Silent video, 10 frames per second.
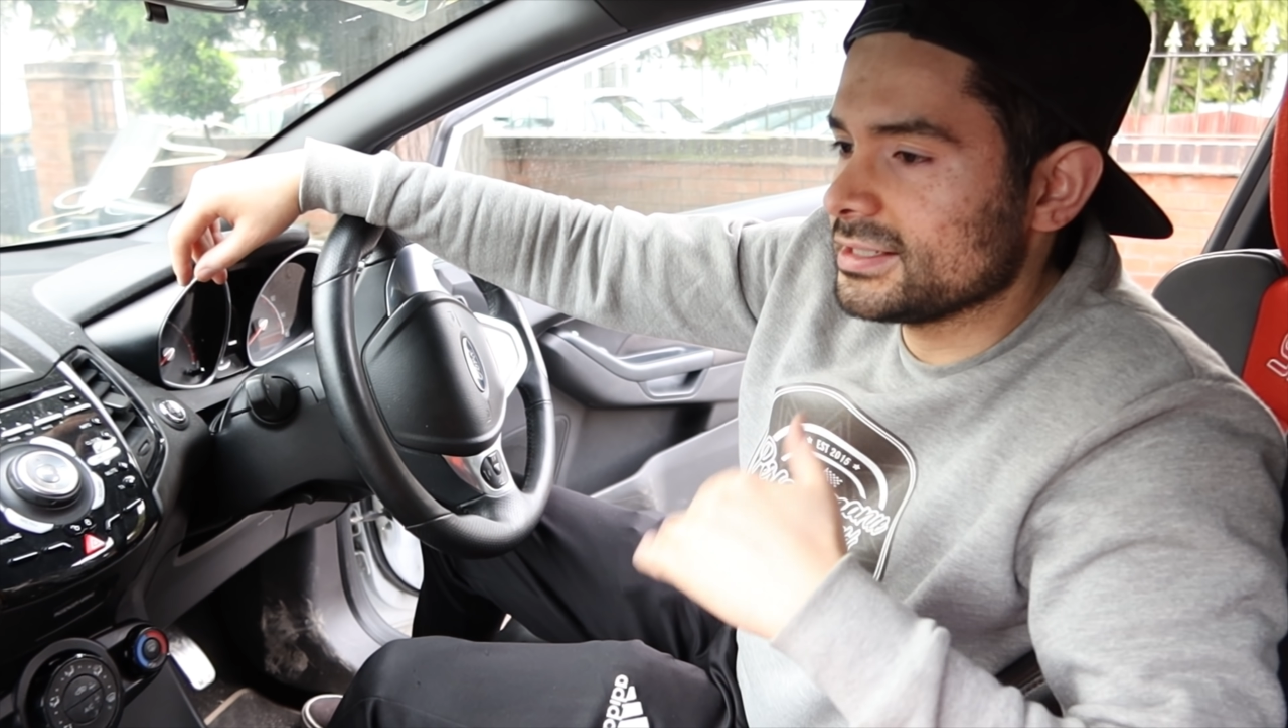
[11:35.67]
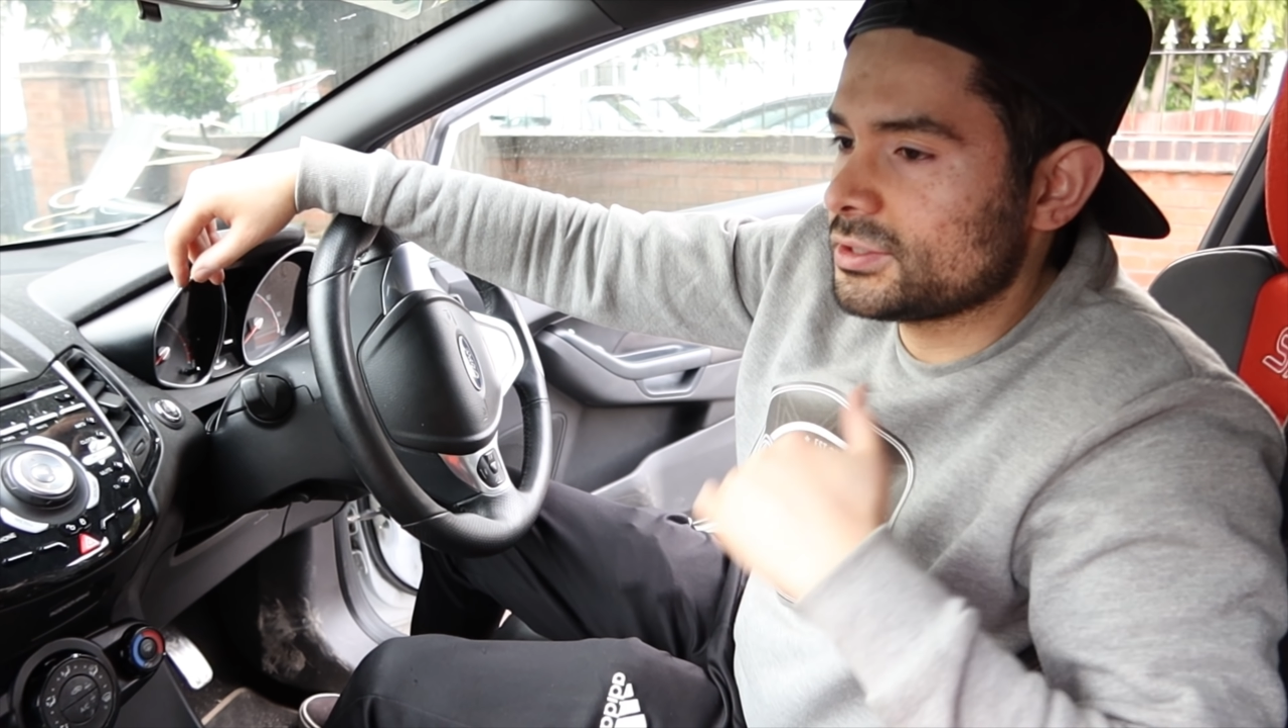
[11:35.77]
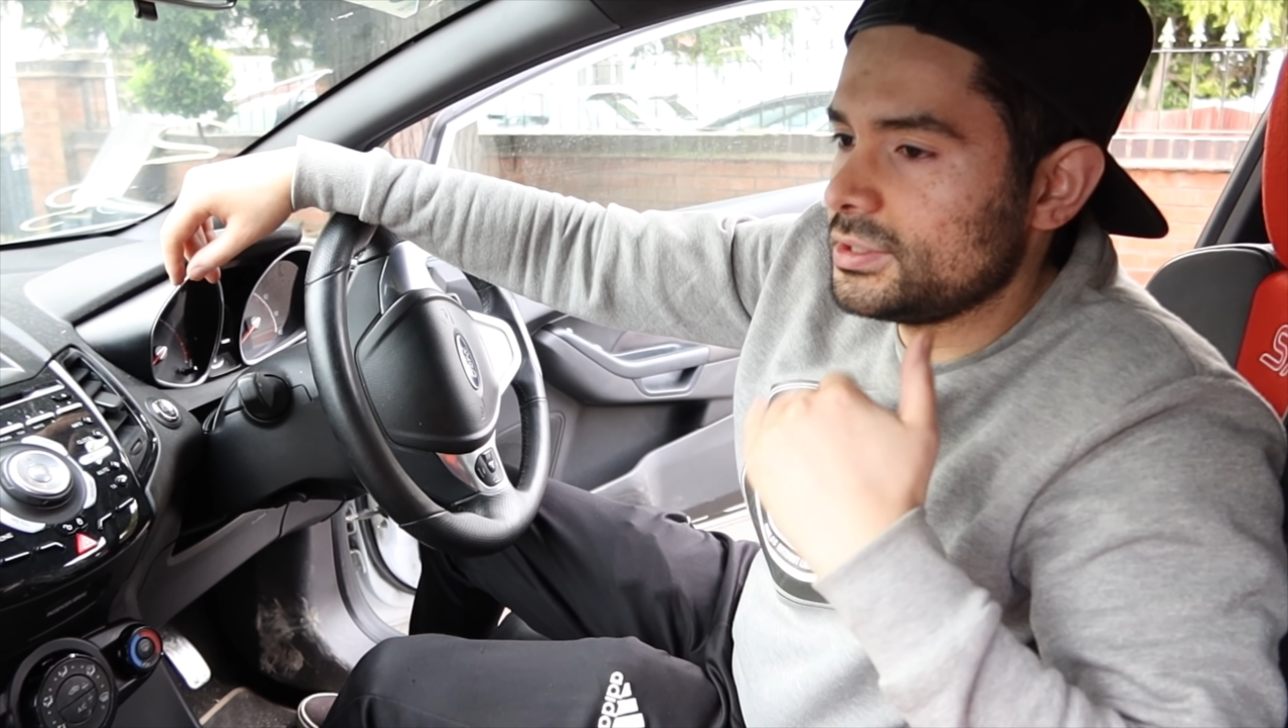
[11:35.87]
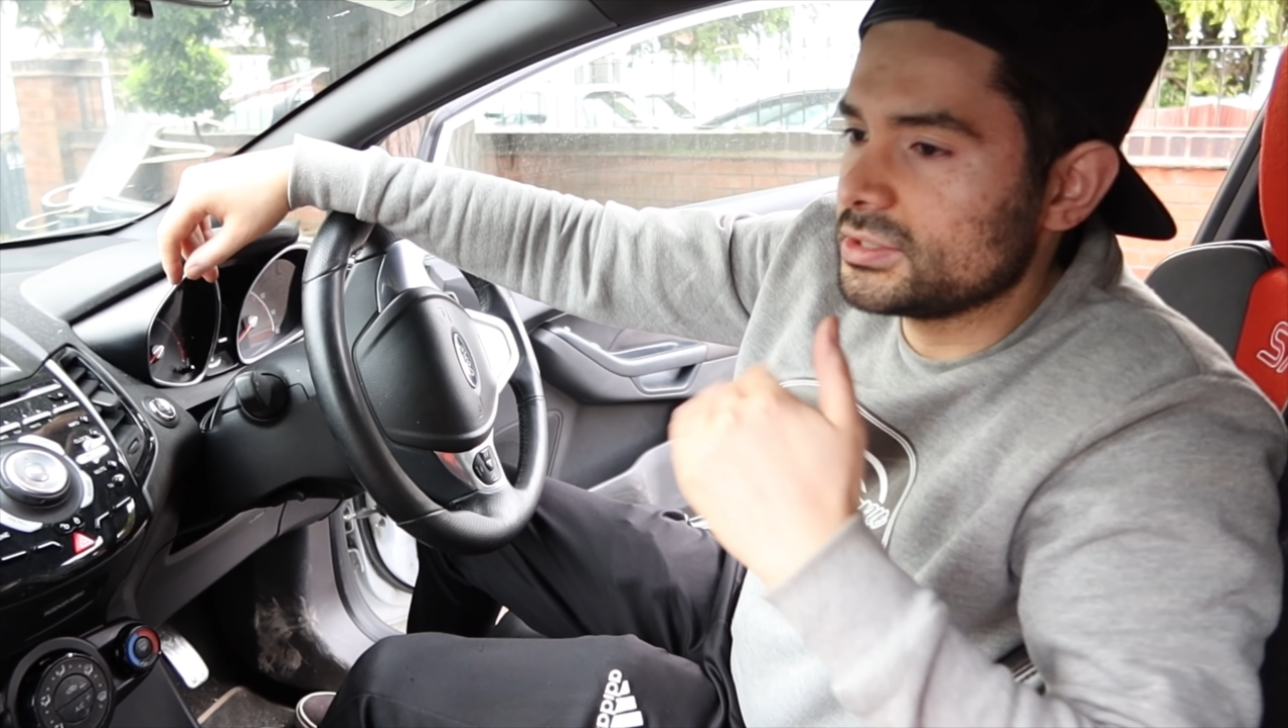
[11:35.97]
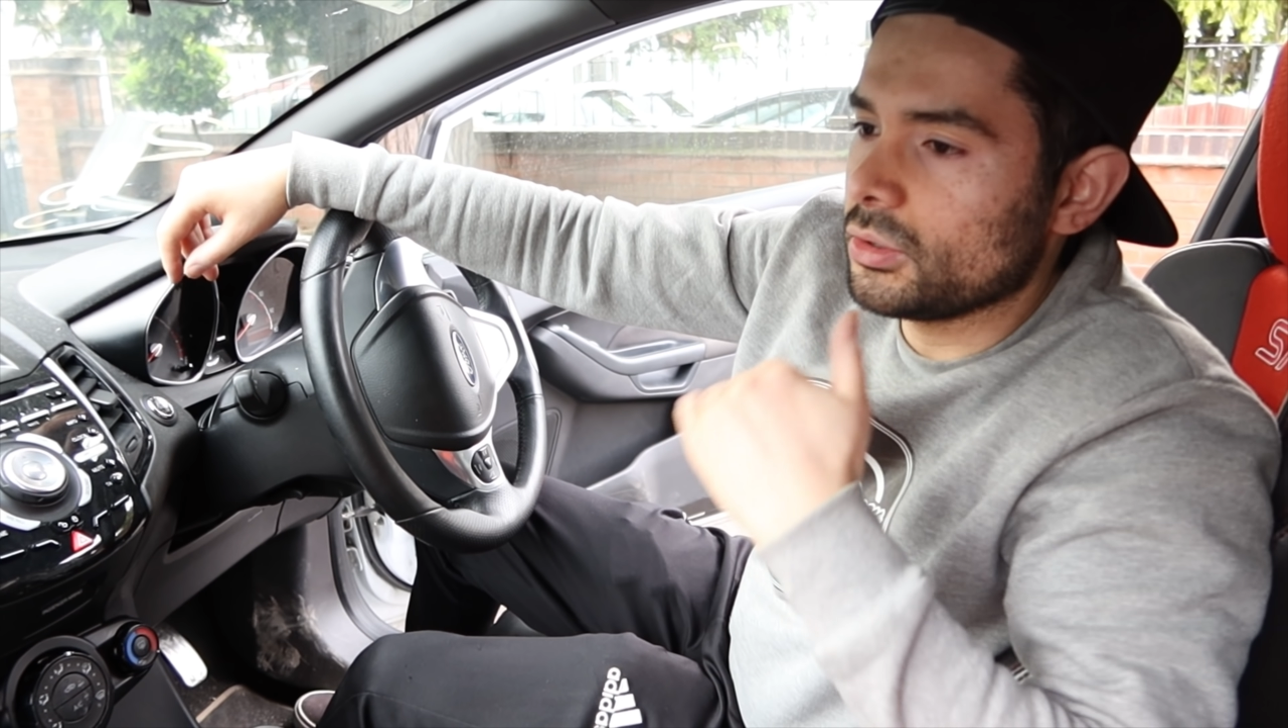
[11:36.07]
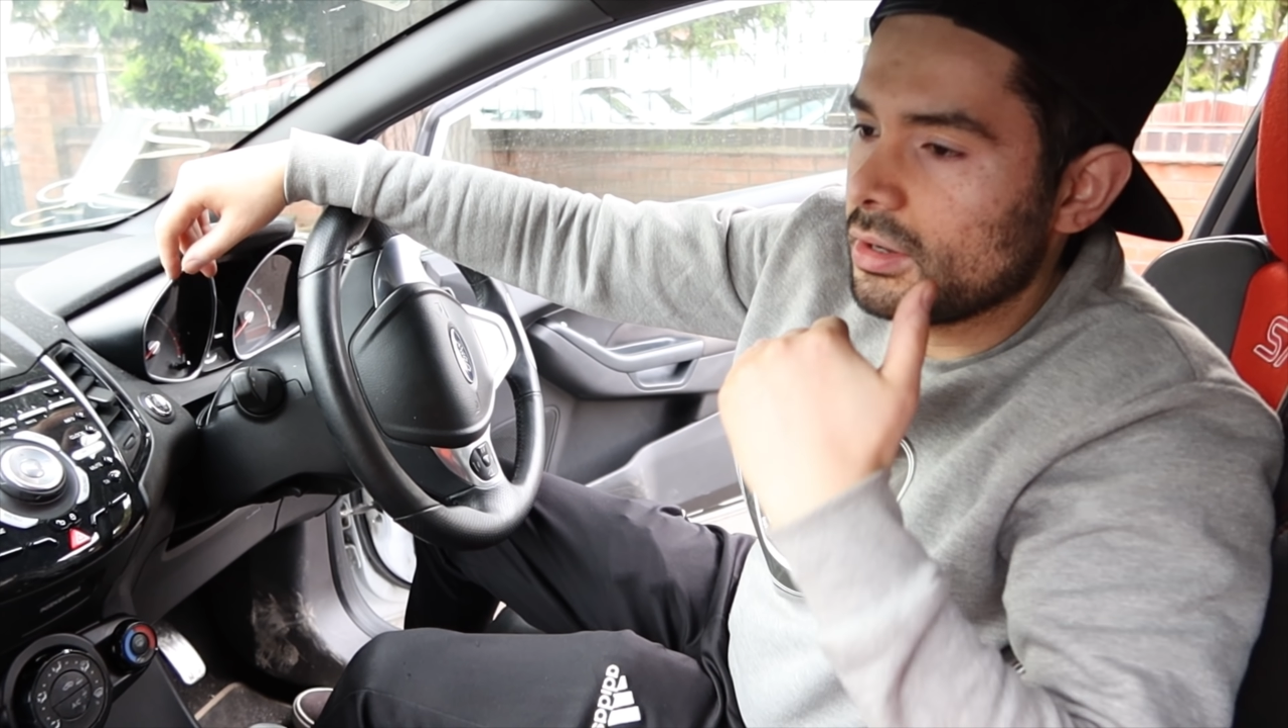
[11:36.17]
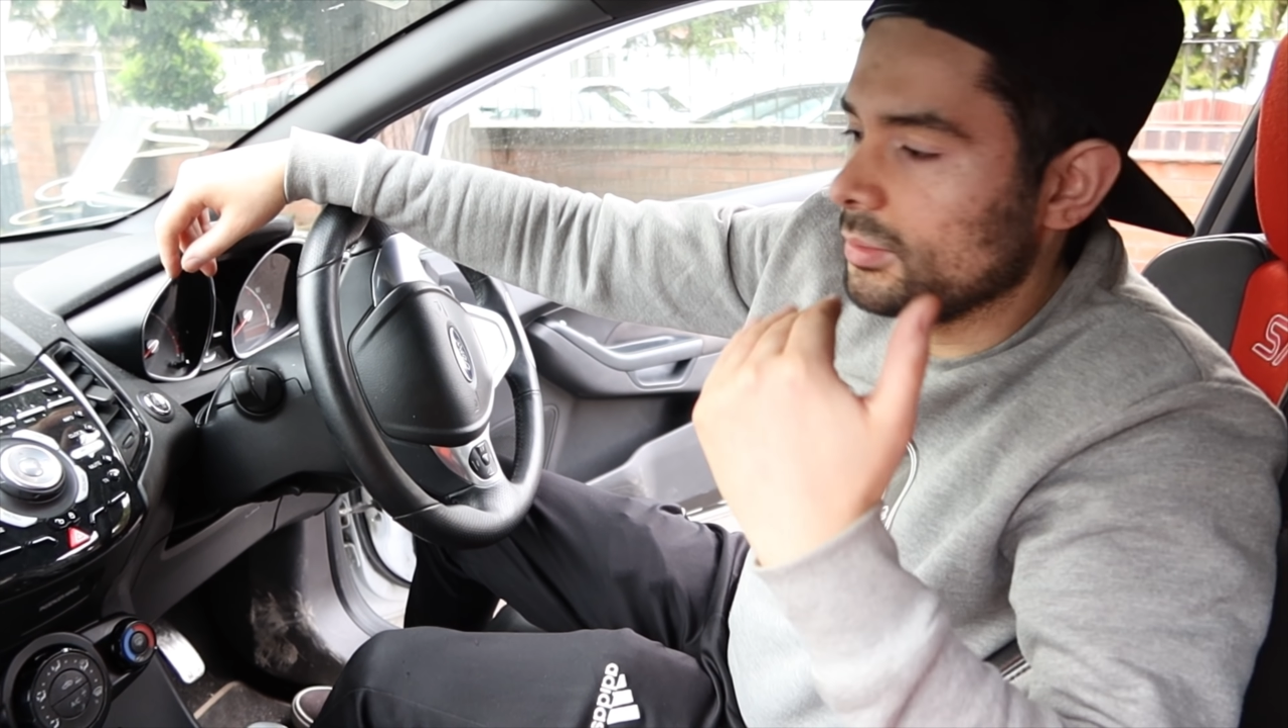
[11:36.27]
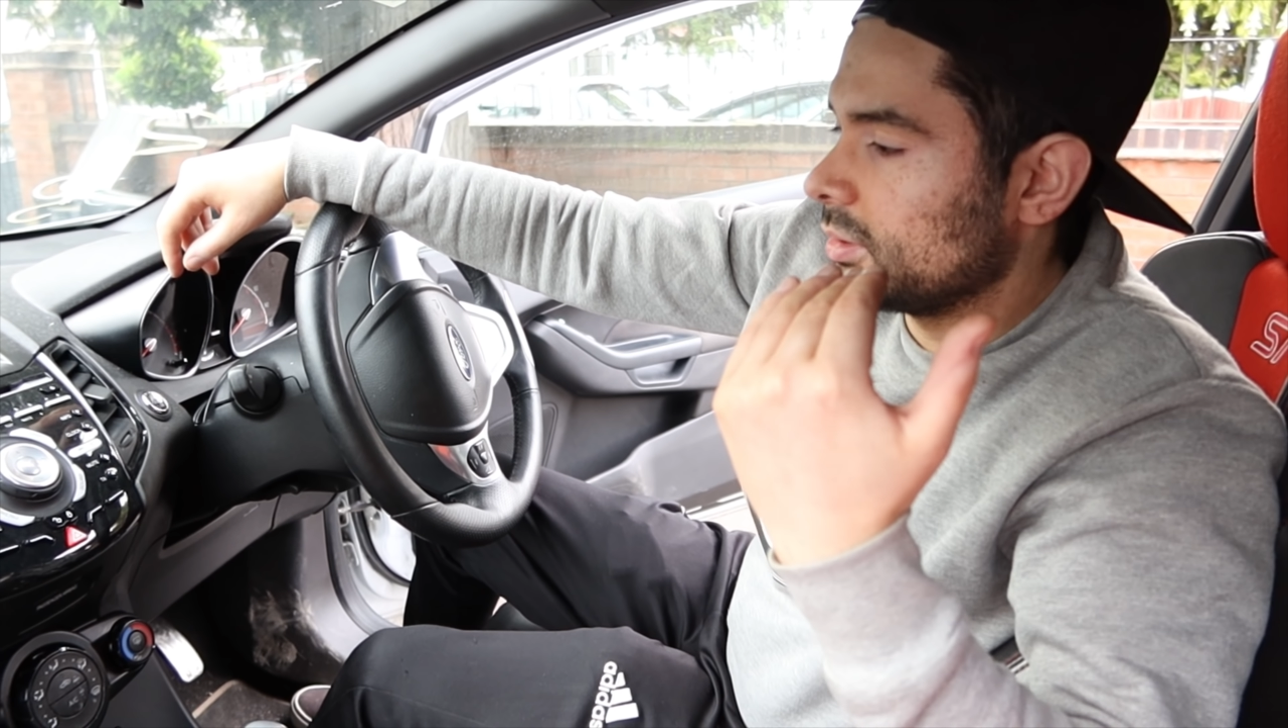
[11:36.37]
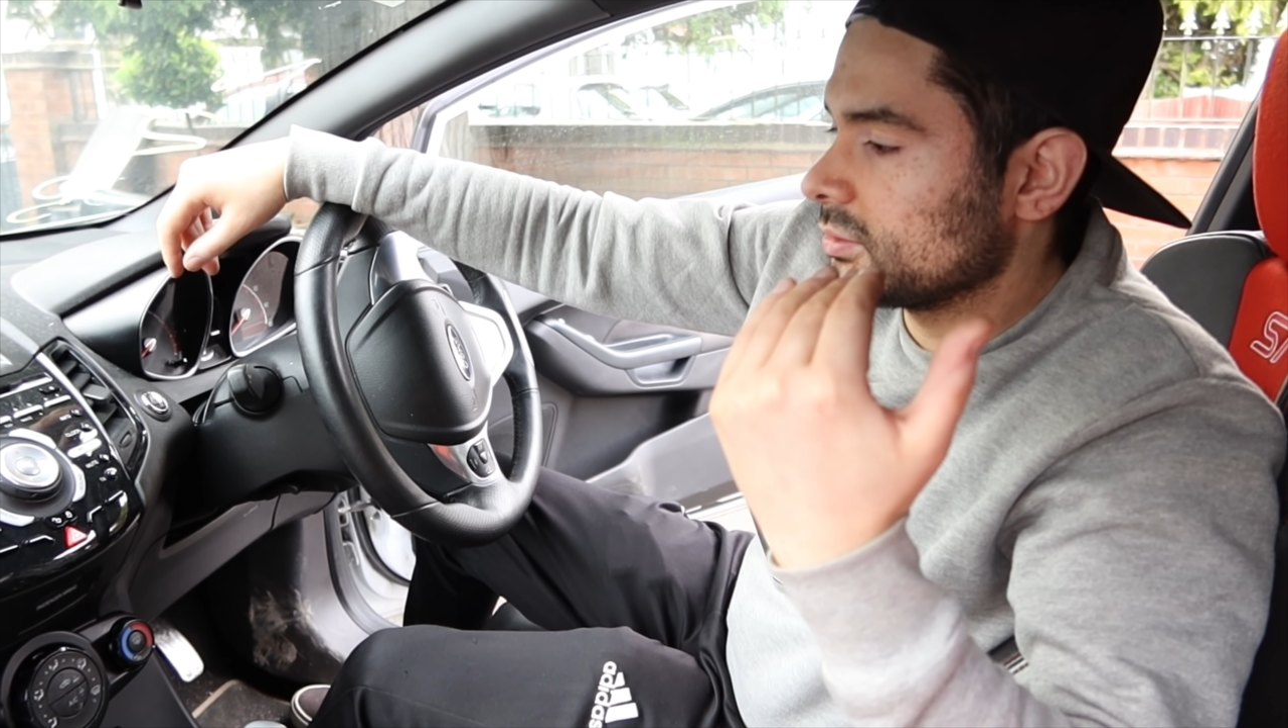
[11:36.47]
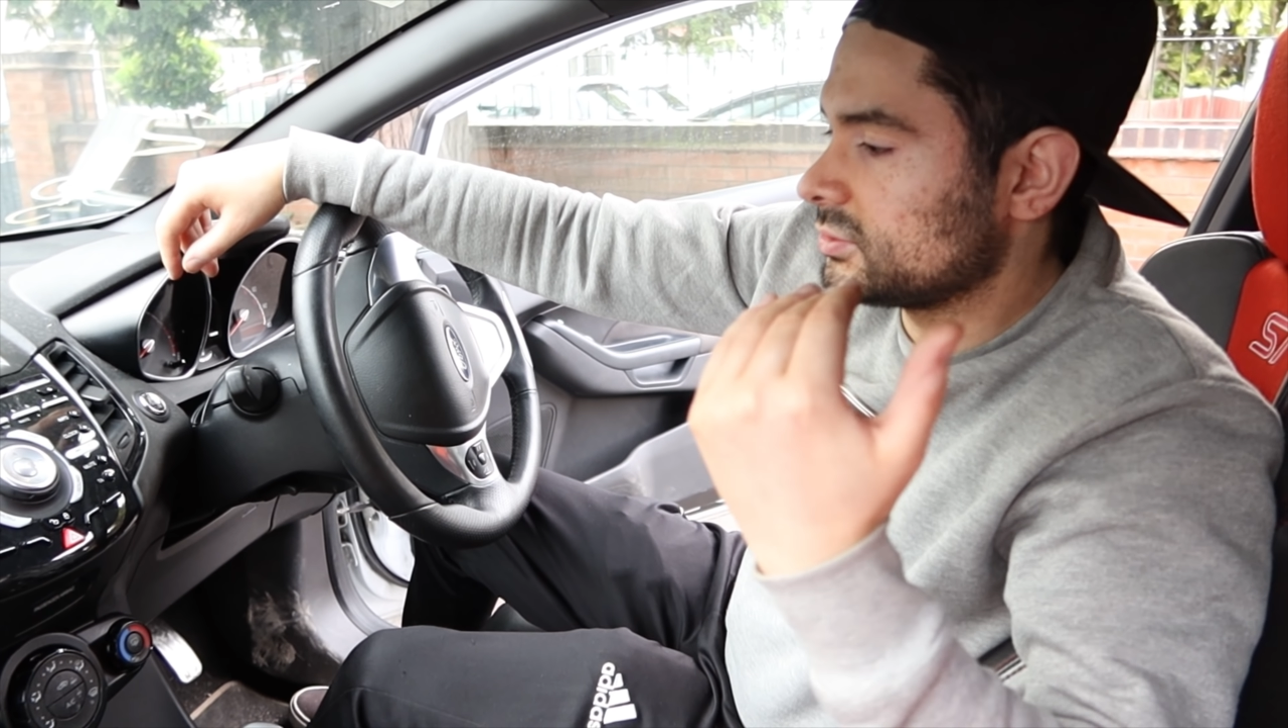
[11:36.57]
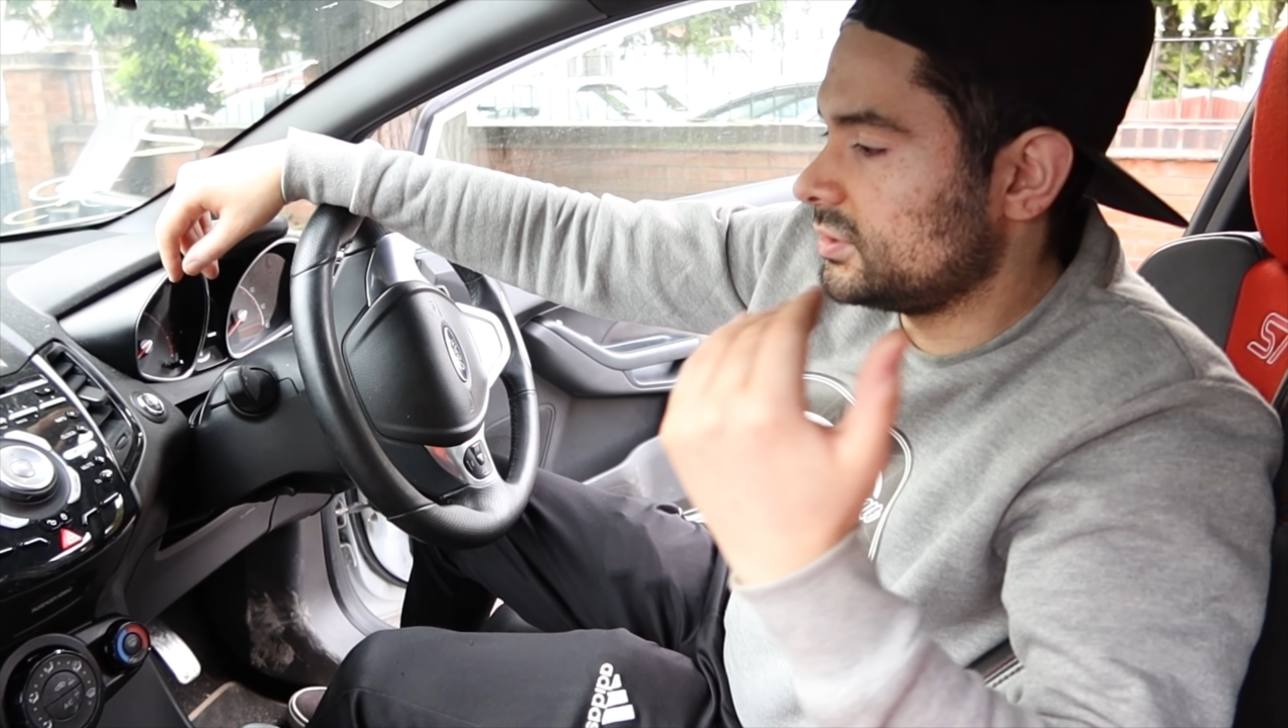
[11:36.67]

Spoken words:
S3 is a higher model,